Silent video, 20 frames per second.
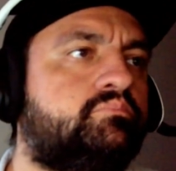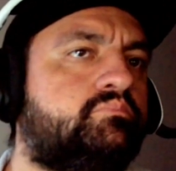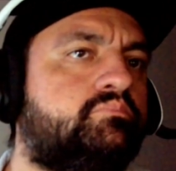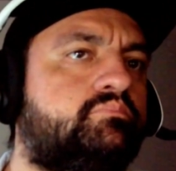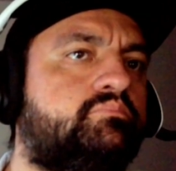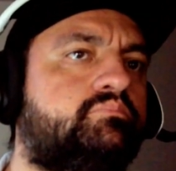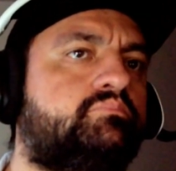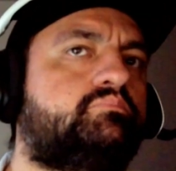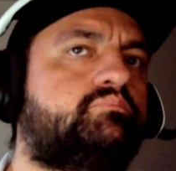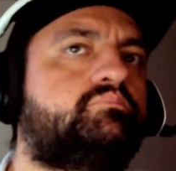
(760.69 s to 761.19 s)
it
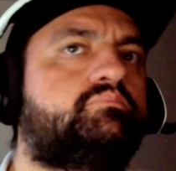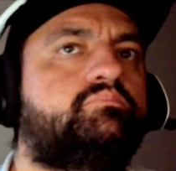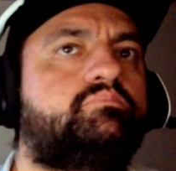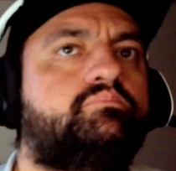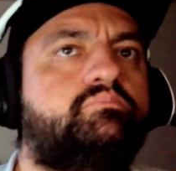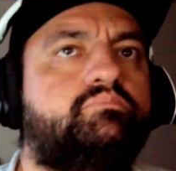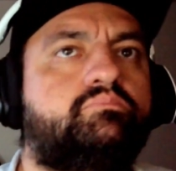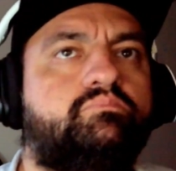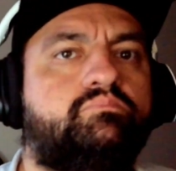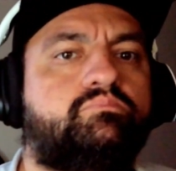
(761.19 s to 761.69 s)
means you don't have as
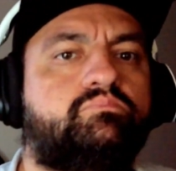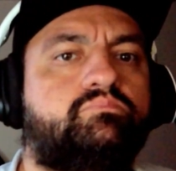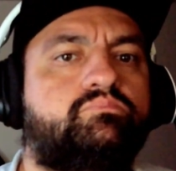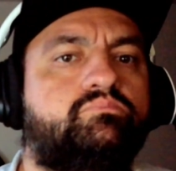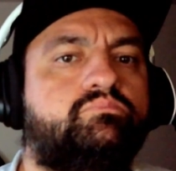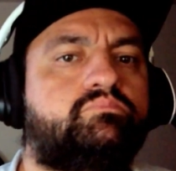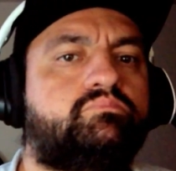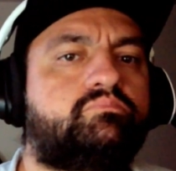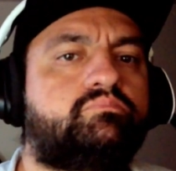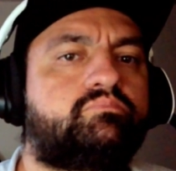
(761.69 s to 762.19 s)
much spam
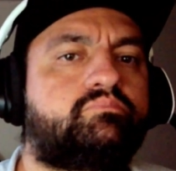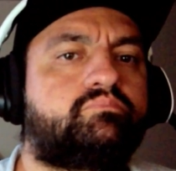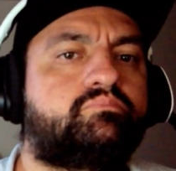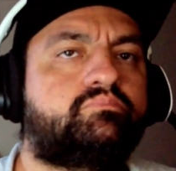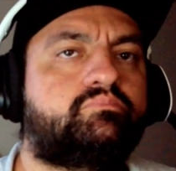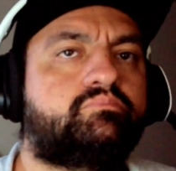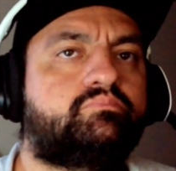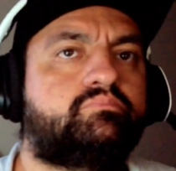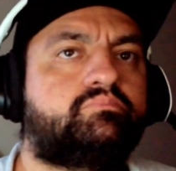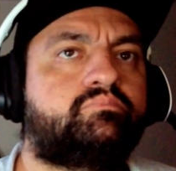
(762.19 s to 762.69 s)
everywhere.
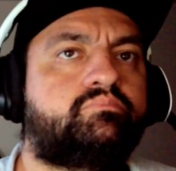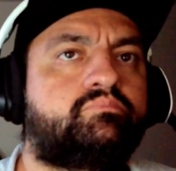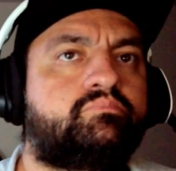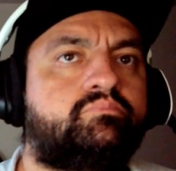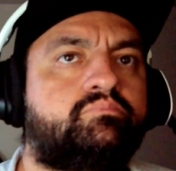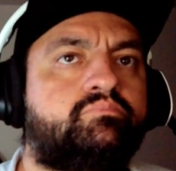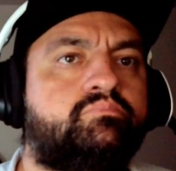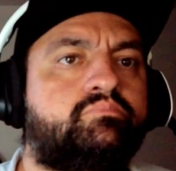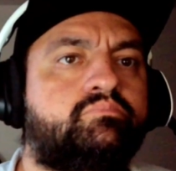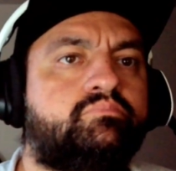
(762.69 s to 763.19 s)

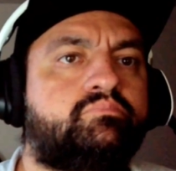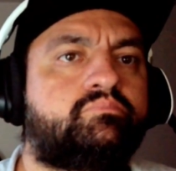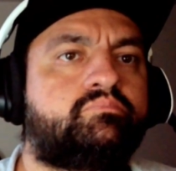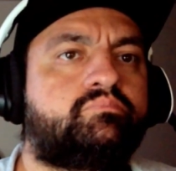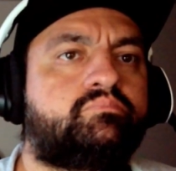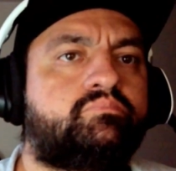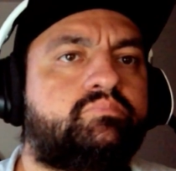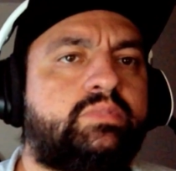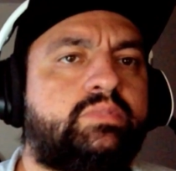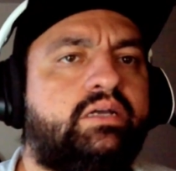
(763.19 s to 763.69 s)
So um,
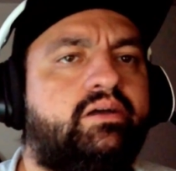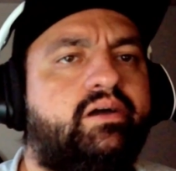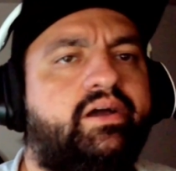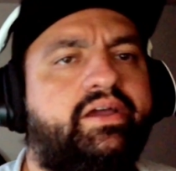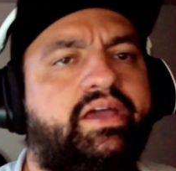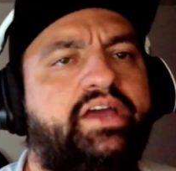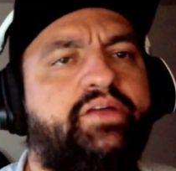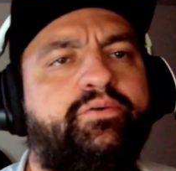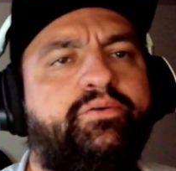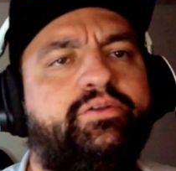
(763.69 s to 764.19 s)
yeah.
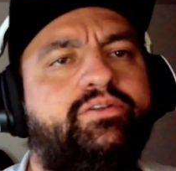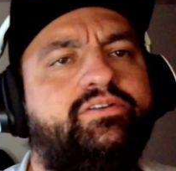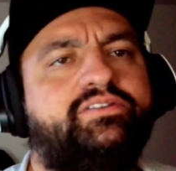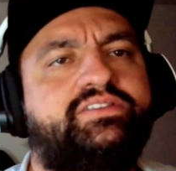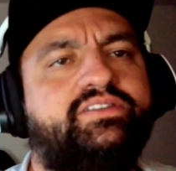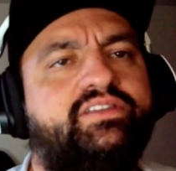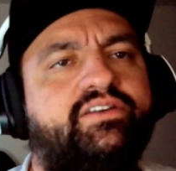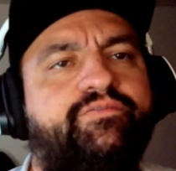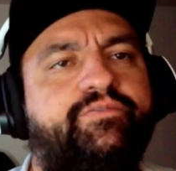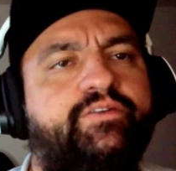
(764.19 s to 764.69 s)
Again, we're using
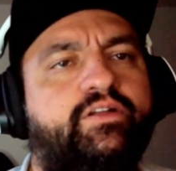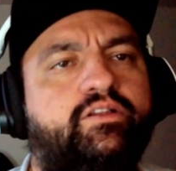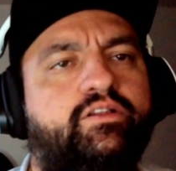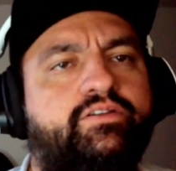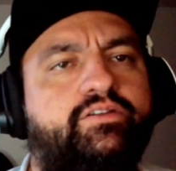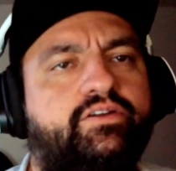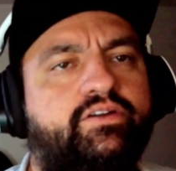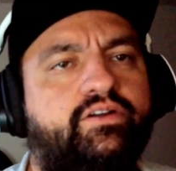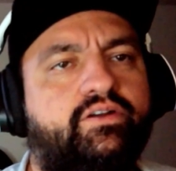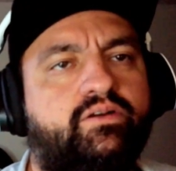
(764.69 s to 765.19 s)
the
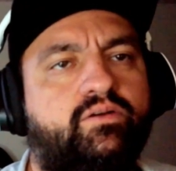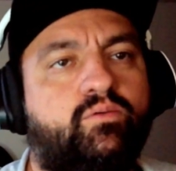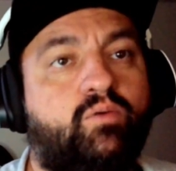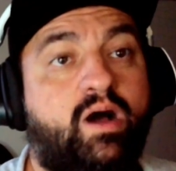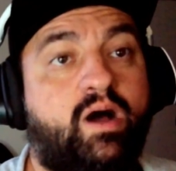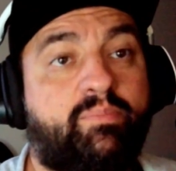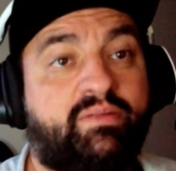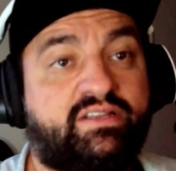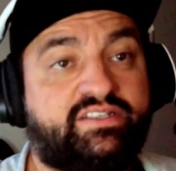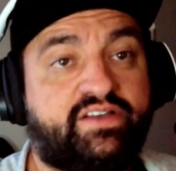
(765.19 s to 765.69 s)
filter. A, um, wow,
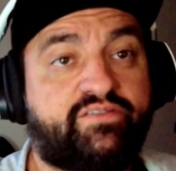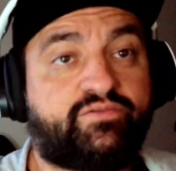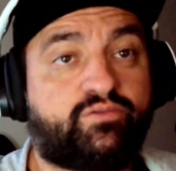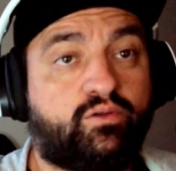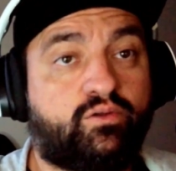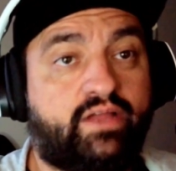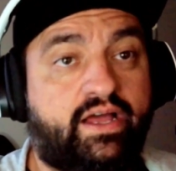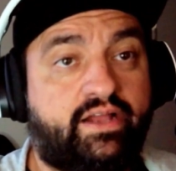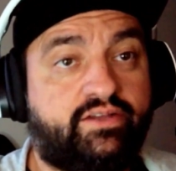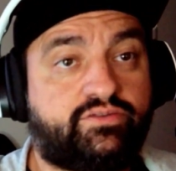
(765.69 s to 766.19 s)
plus I have all
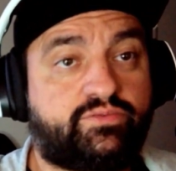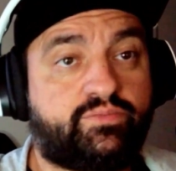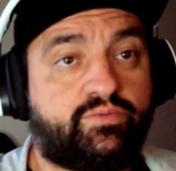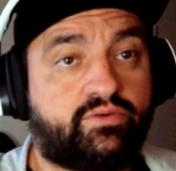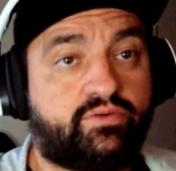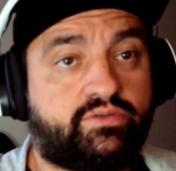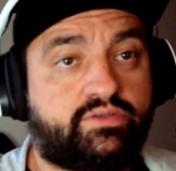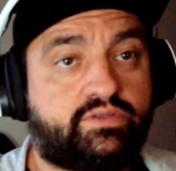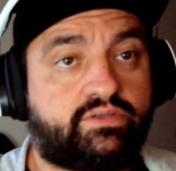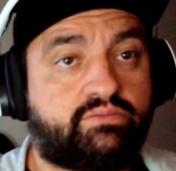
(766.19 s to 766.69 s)
attributes. an
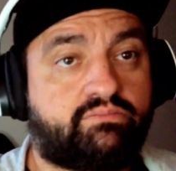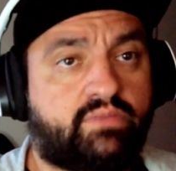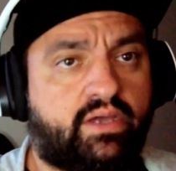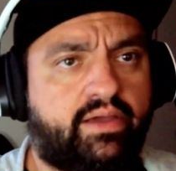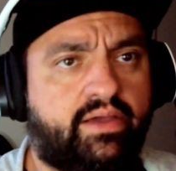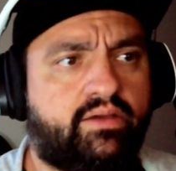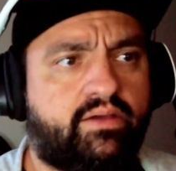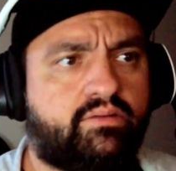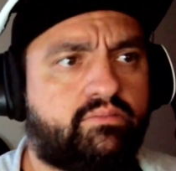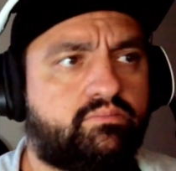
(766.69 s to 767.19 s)
attribute gaining
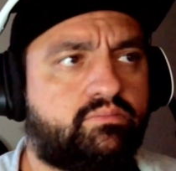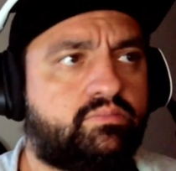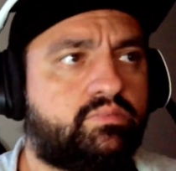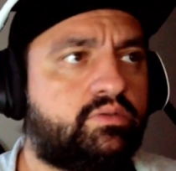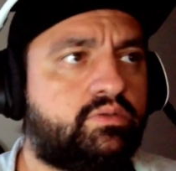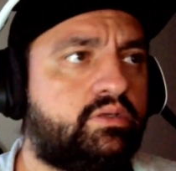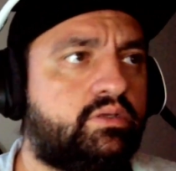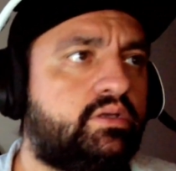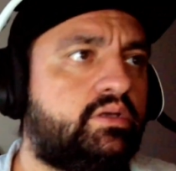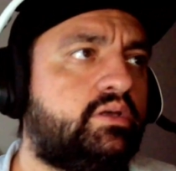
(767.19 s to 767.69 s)

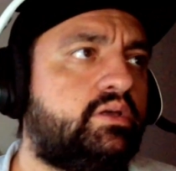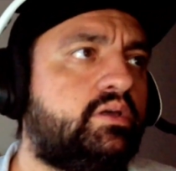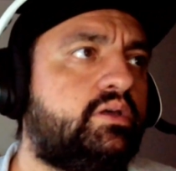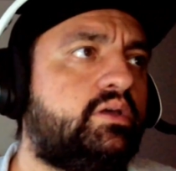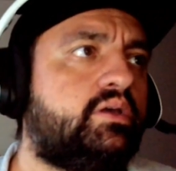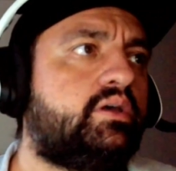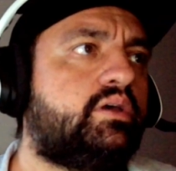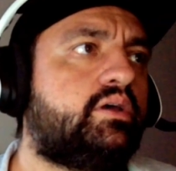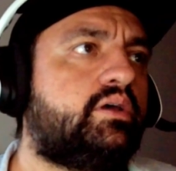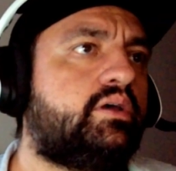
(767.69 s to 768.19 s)
quest oh. item, so
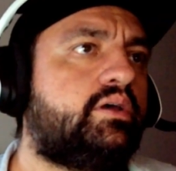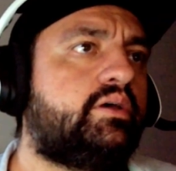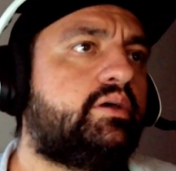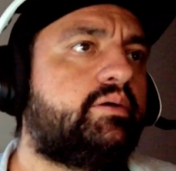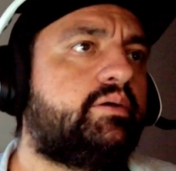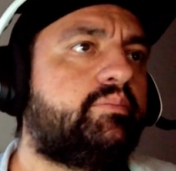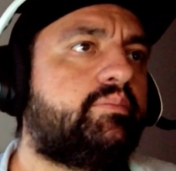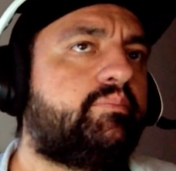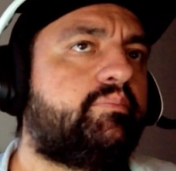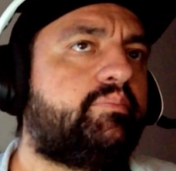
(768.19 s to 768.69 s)
I can use
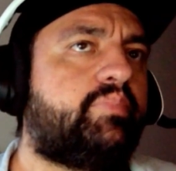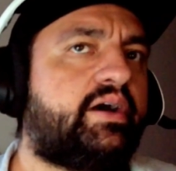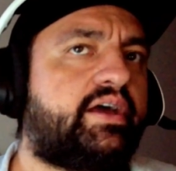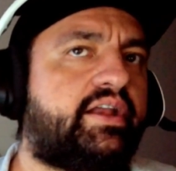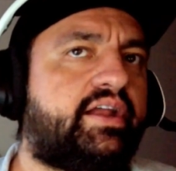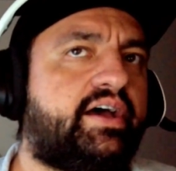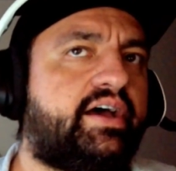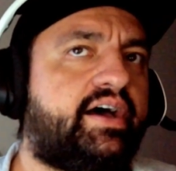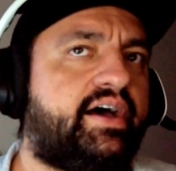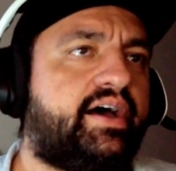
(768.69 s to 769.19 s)
that.
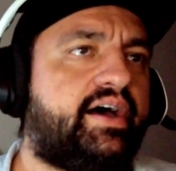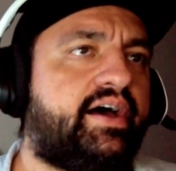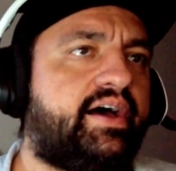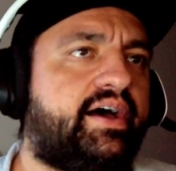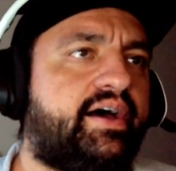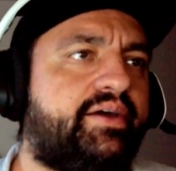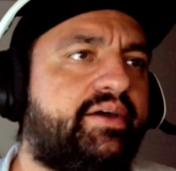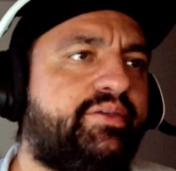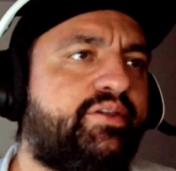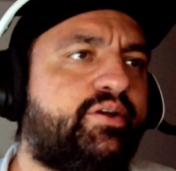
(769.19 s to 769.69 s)
but
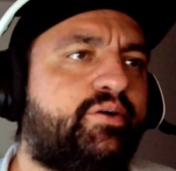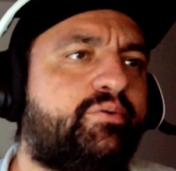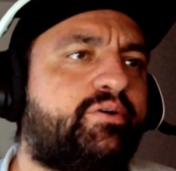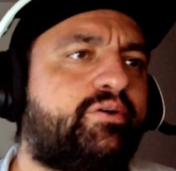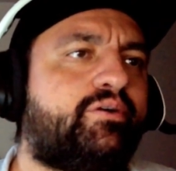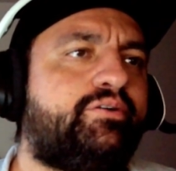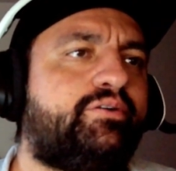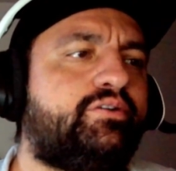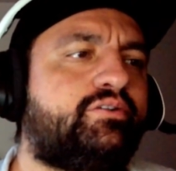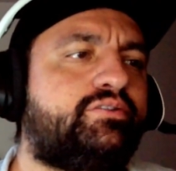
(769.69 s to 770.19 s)
you know, we're all
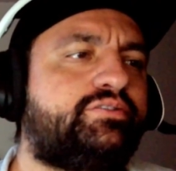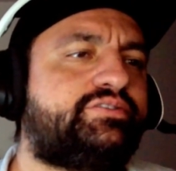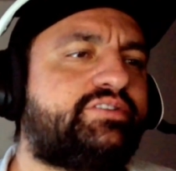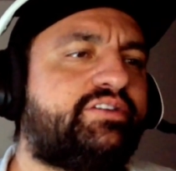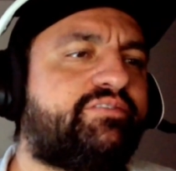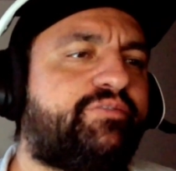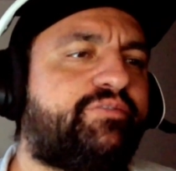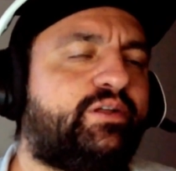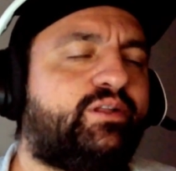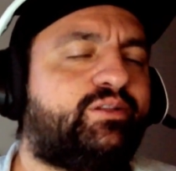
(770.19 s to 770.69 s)
using
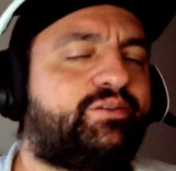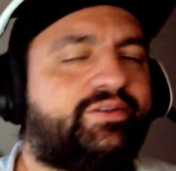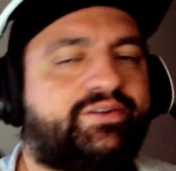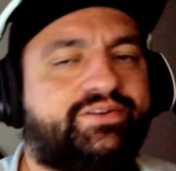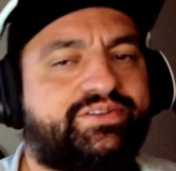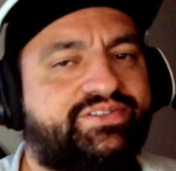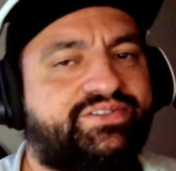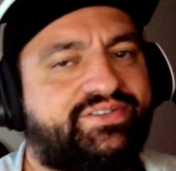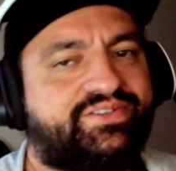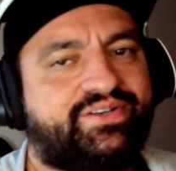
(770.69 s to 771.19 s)
filters, these,
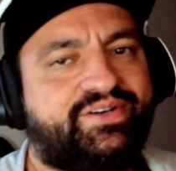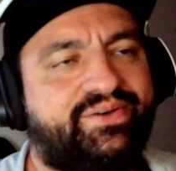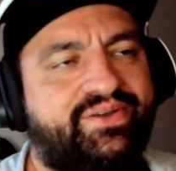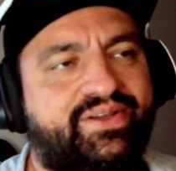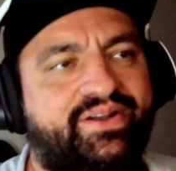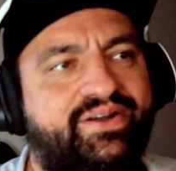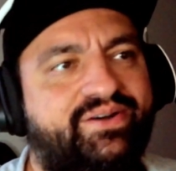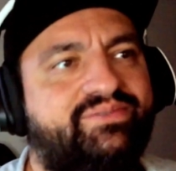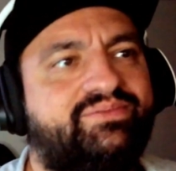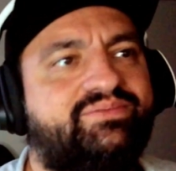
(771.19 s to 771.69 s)
so you know.
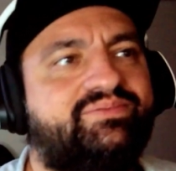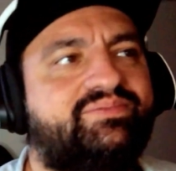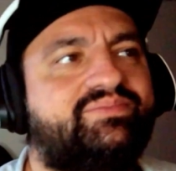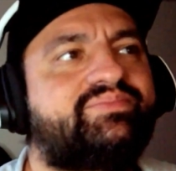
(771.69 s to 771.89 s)
Bosses.